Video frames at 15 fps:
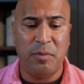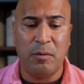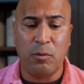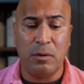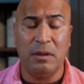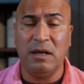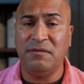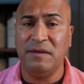but
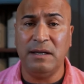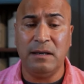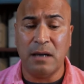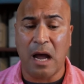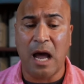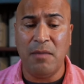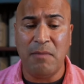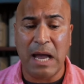we're lifting
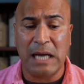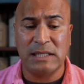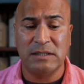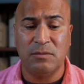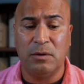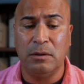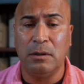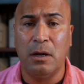
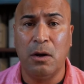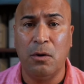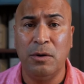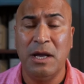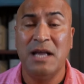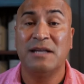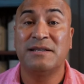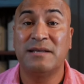non-maximal load